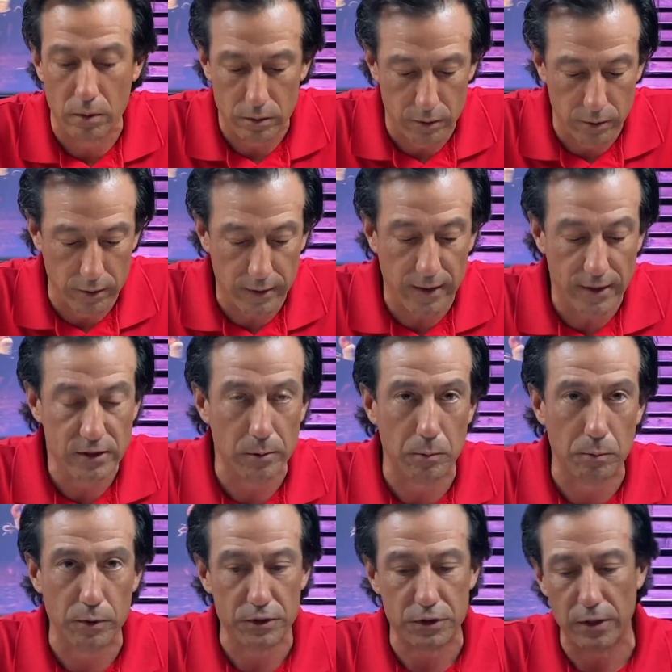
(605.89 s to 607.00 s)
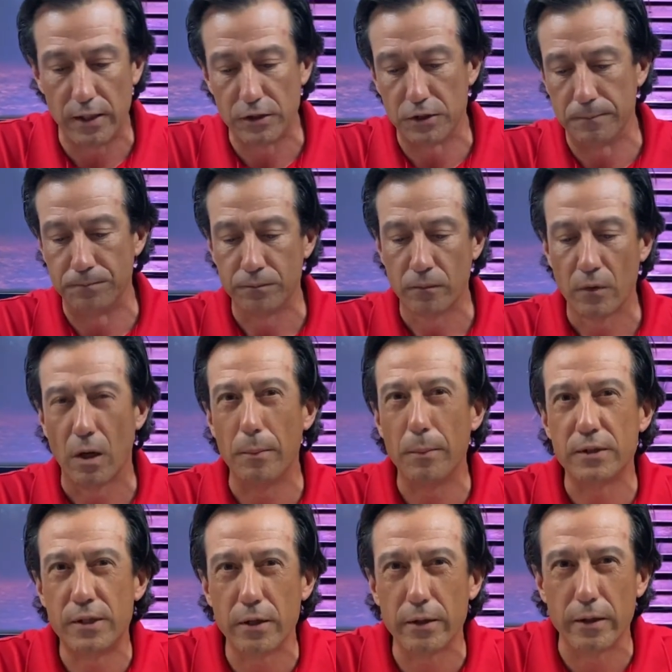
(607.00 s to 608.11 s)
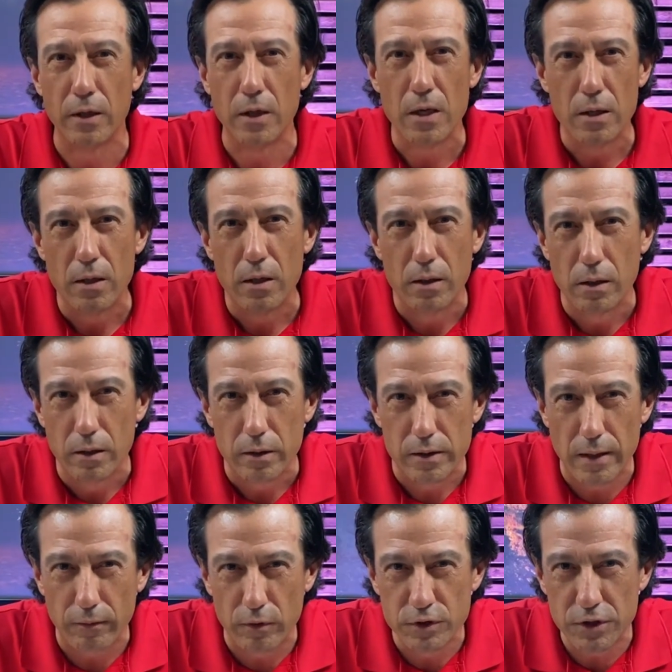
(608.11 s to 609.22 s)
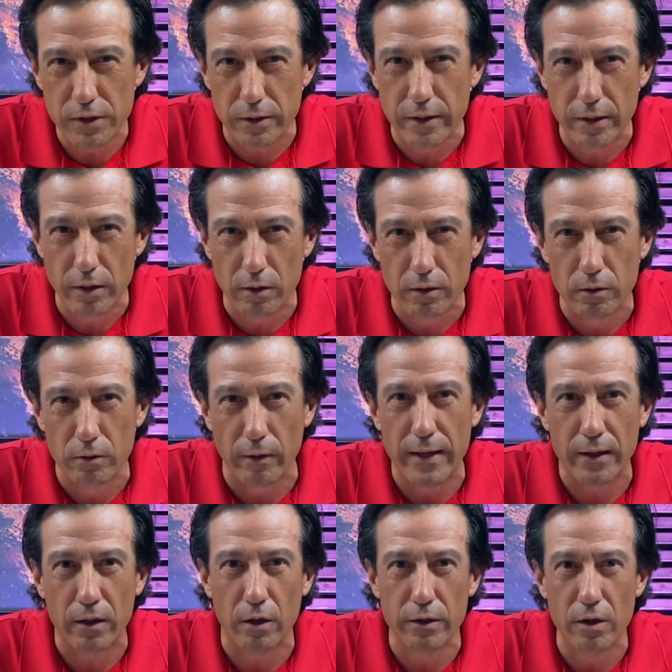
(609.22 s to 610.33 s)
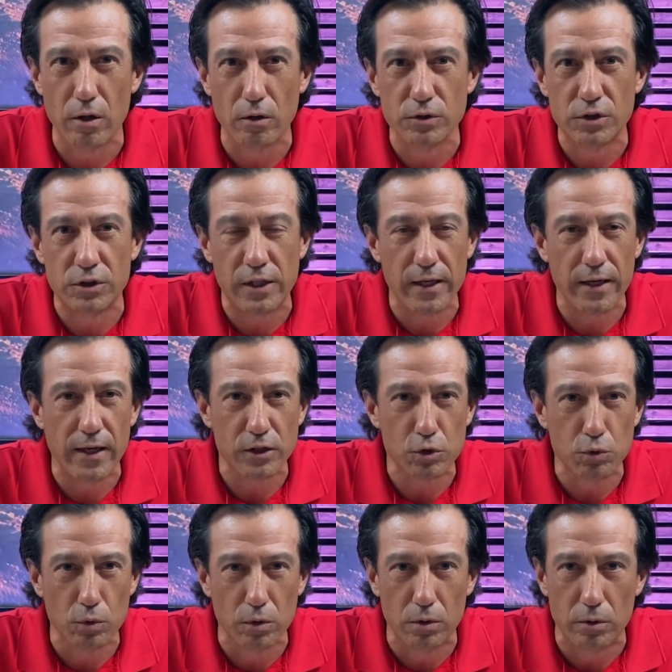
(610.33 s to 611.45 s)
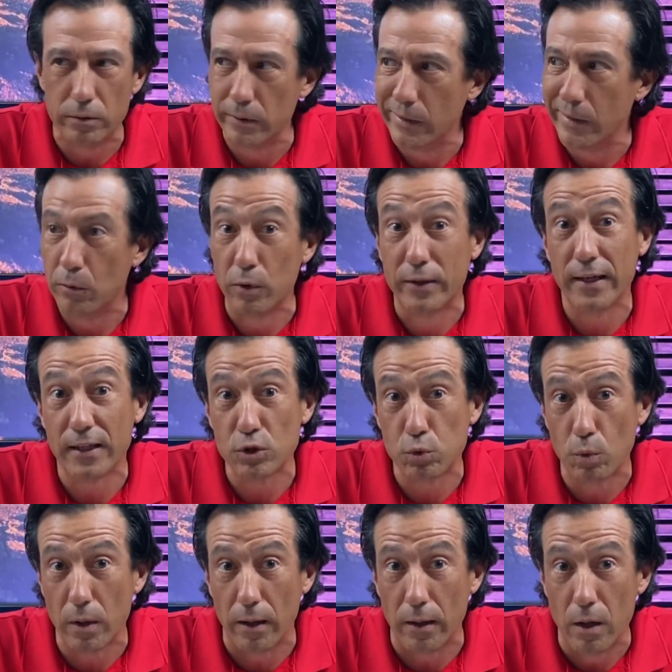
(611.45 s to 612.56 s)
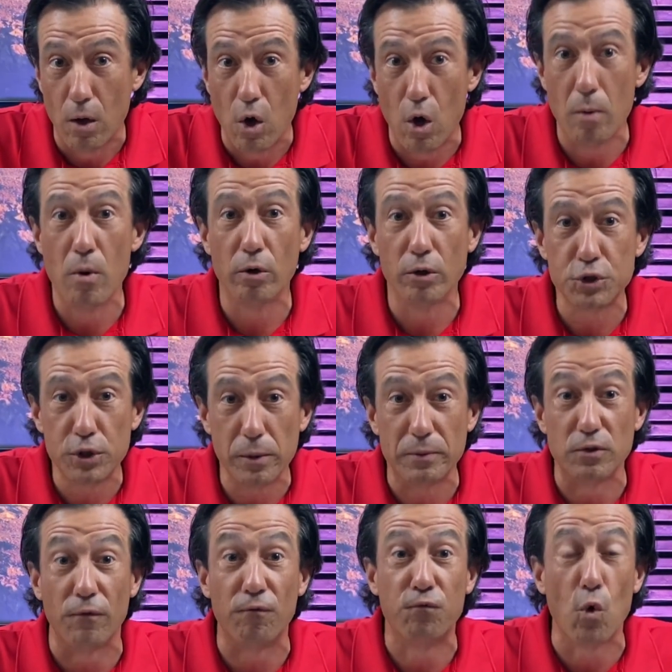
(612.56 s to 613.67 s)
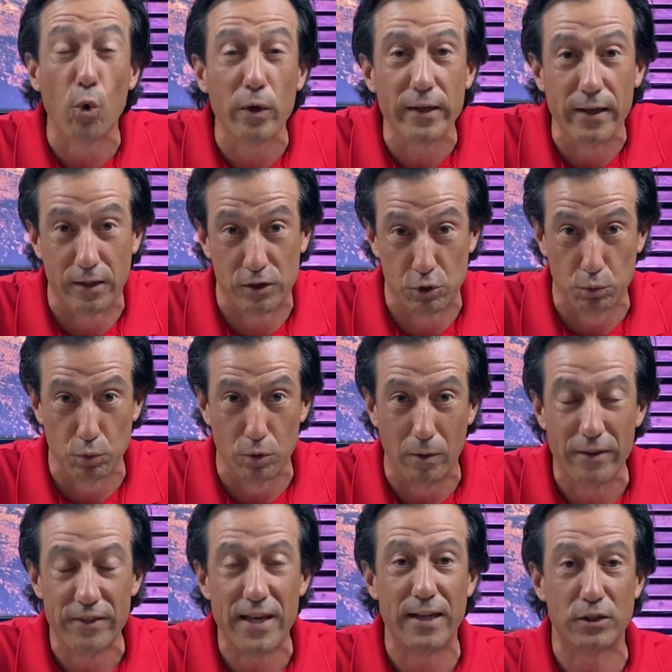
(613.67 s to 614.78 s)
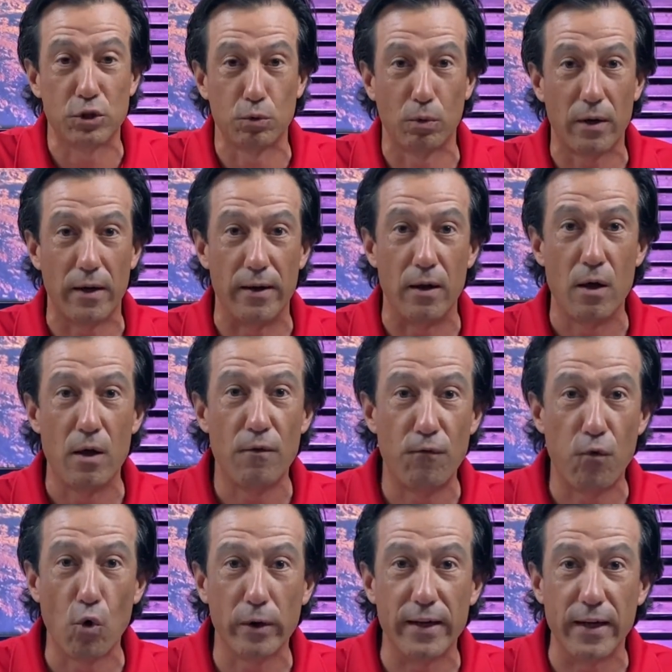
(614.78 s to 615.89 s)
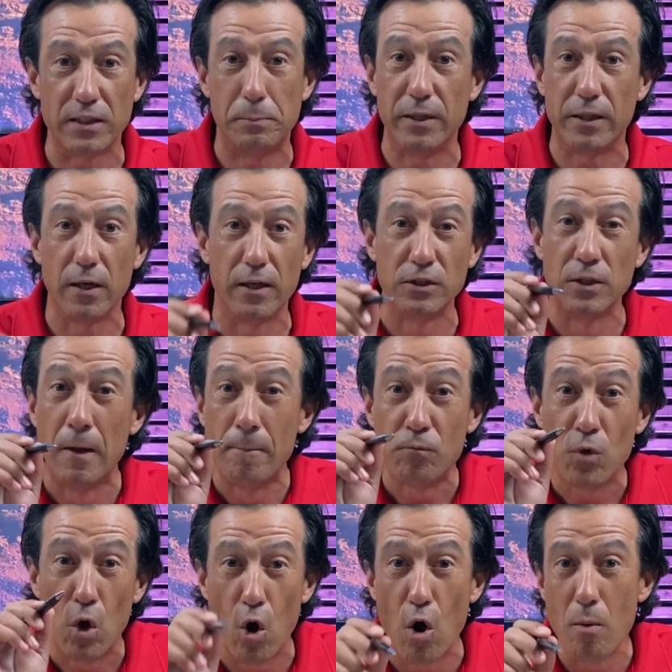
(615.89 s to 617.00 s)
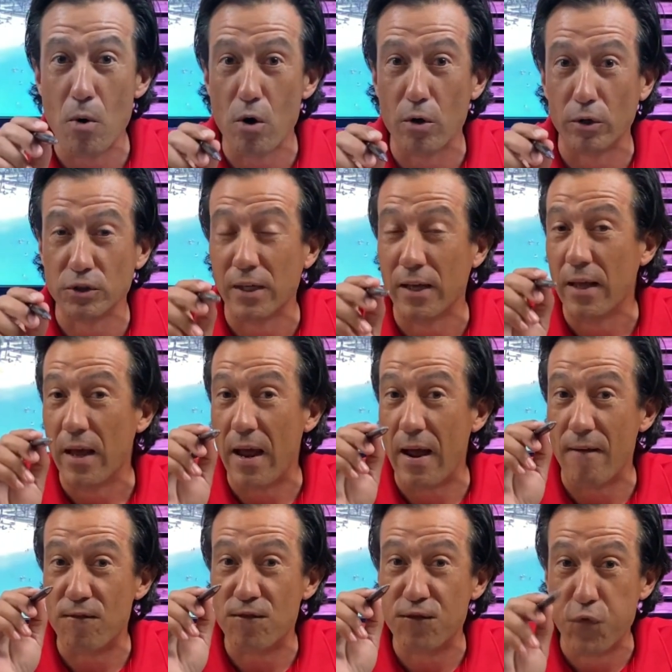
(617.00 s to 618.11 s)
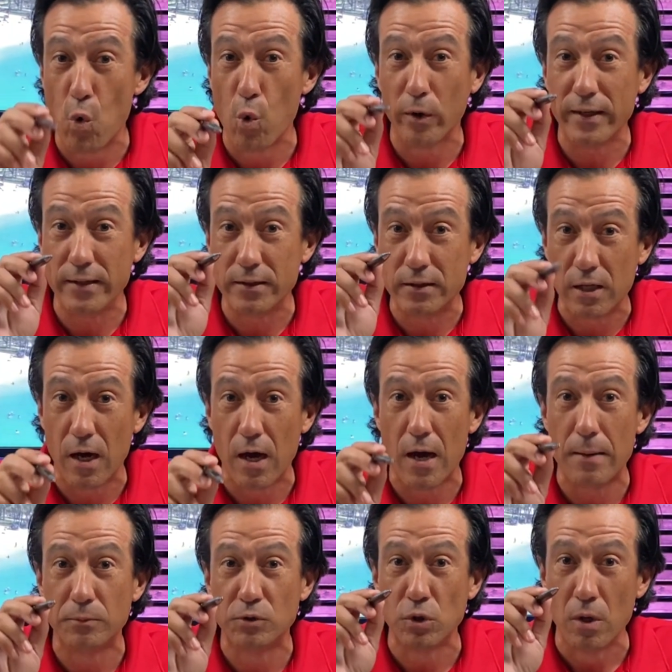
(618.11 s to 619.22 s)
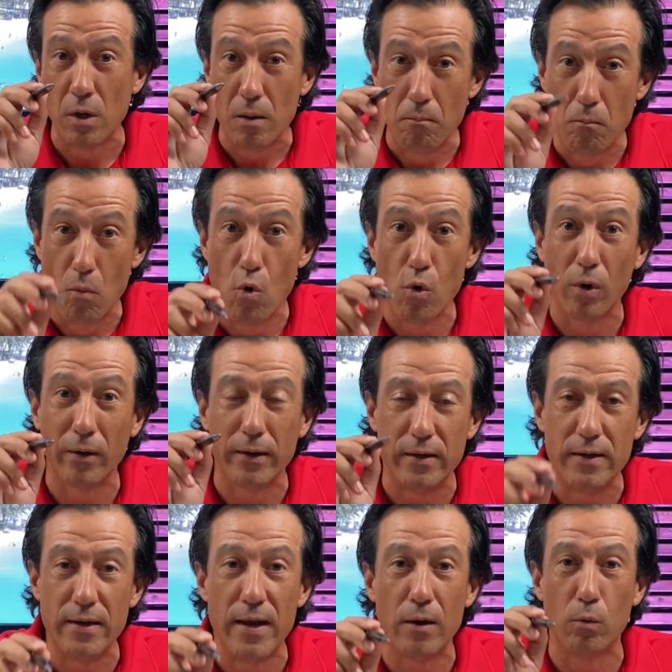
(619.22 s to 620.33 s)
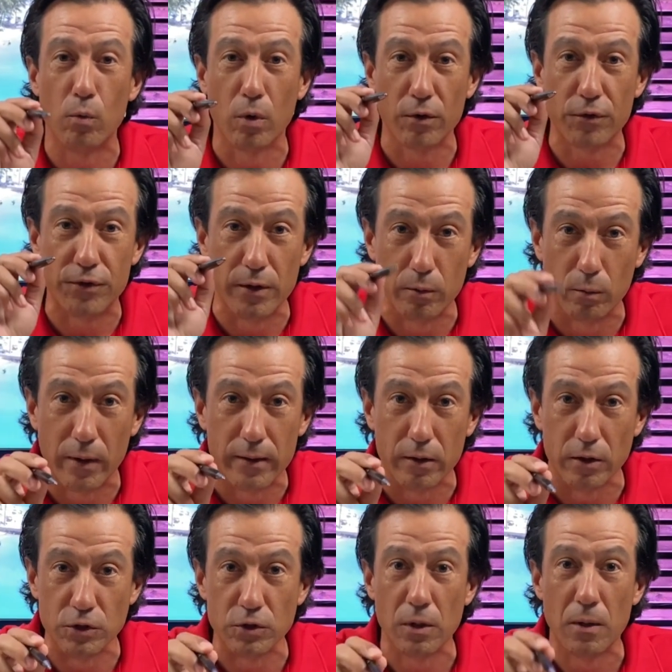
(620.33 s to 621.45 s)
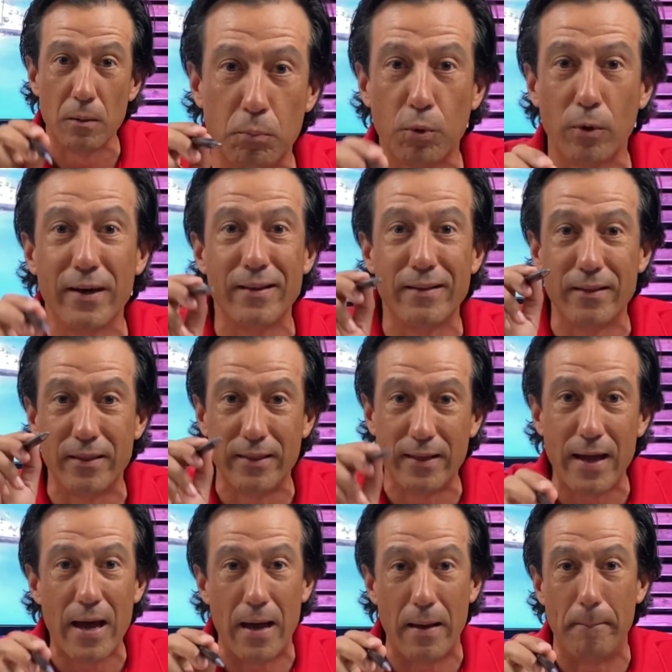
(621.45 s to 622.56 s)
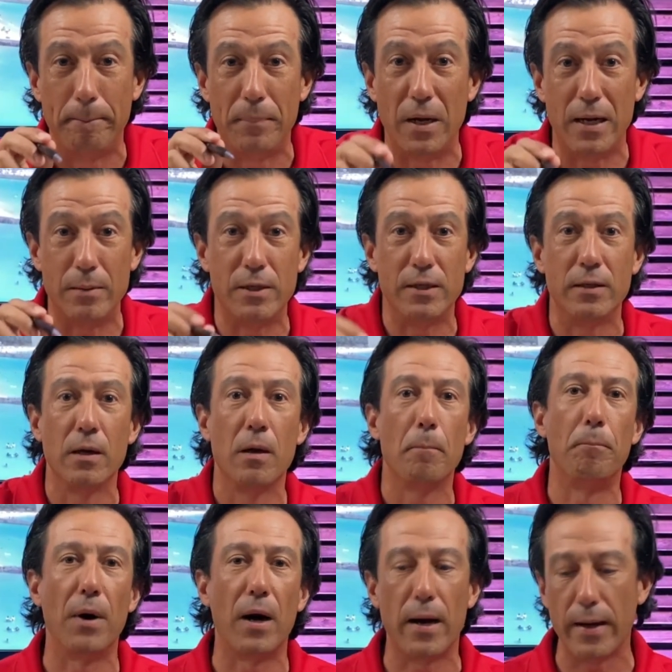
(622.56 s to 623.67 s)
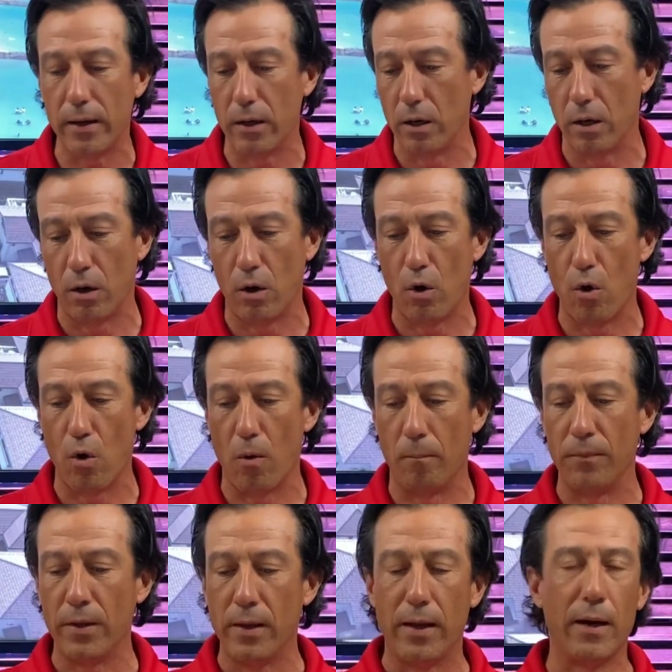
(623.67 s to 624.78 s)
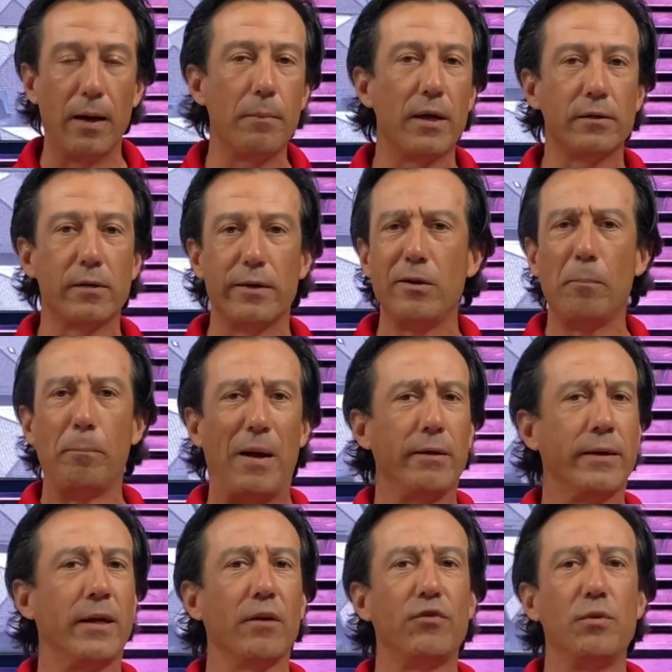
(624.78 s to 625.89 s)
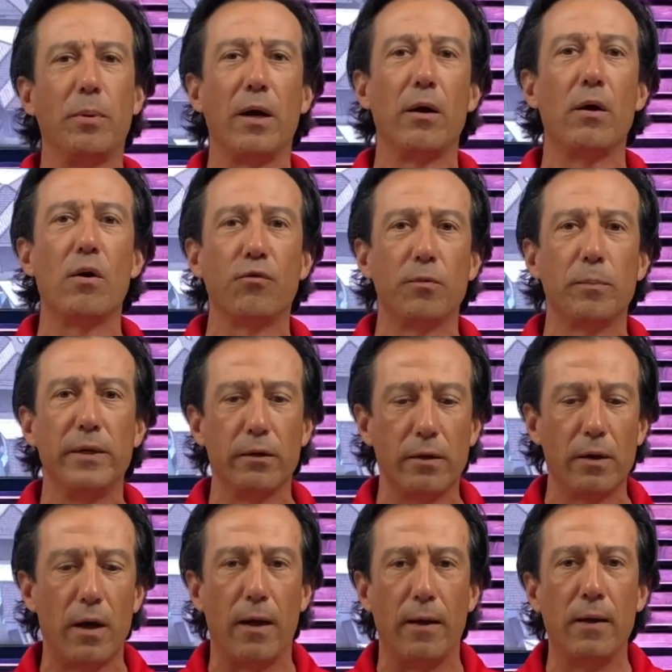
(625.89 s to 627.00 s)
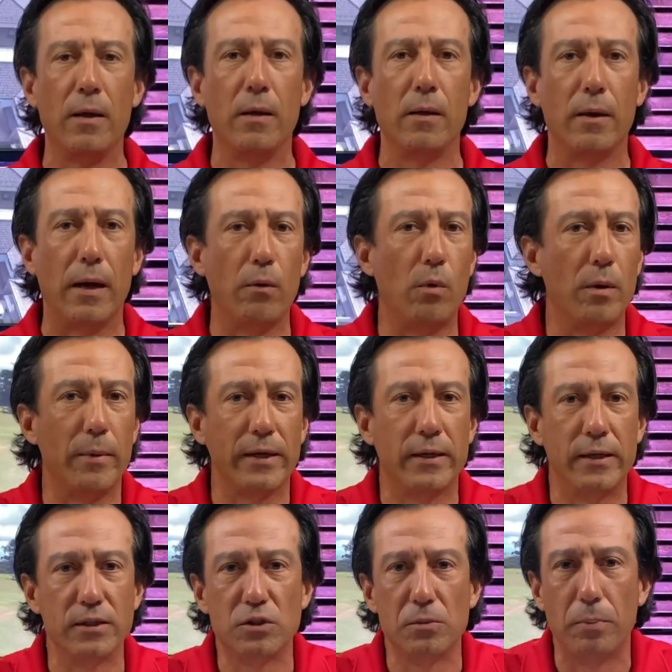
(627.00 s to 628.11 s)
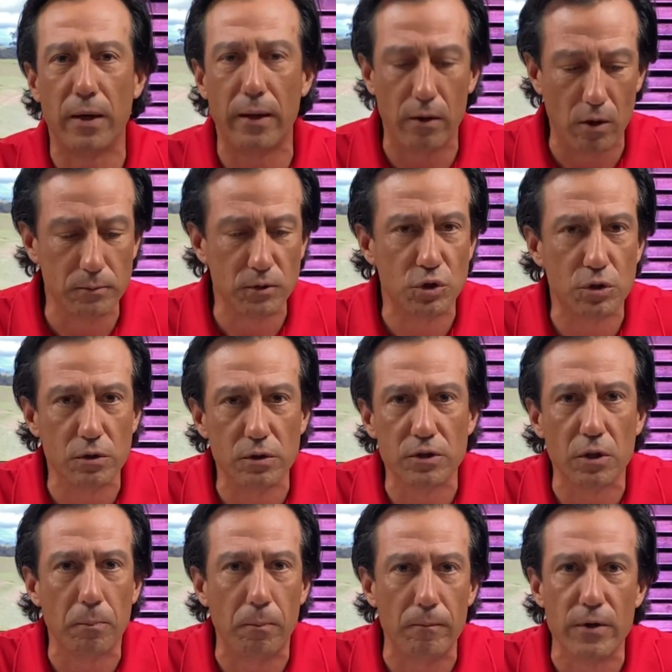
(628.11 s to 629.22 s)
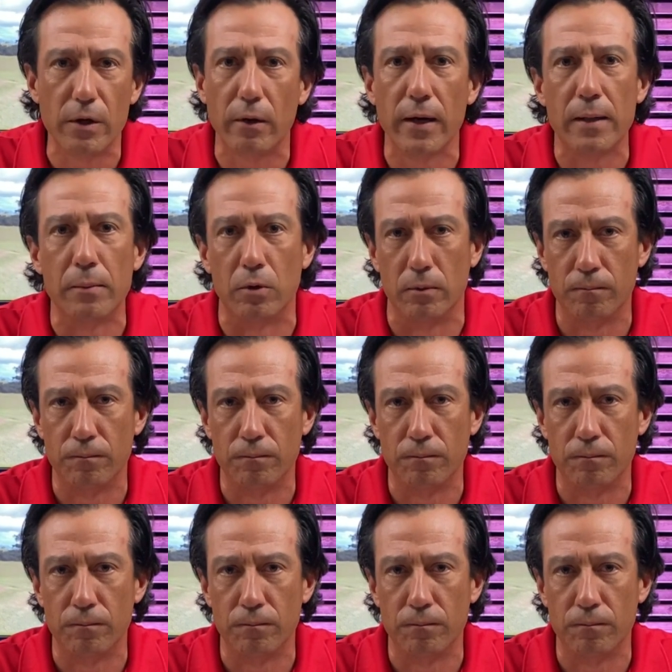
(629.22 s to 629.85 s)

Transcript: You're gonna gain some appreciation. And I'm gonna tell you, you ever hear Grant Cardone's 10X rule? Well, guess what? Home ownership is a 40X rule. That's right, 40X, because homeowners have 40 times more net worth than renters. Print that, baby. Buy a home. And I'm not telling you, I don't care if you buy a home from me or not. I want my kids to buy homes as soon as they're able.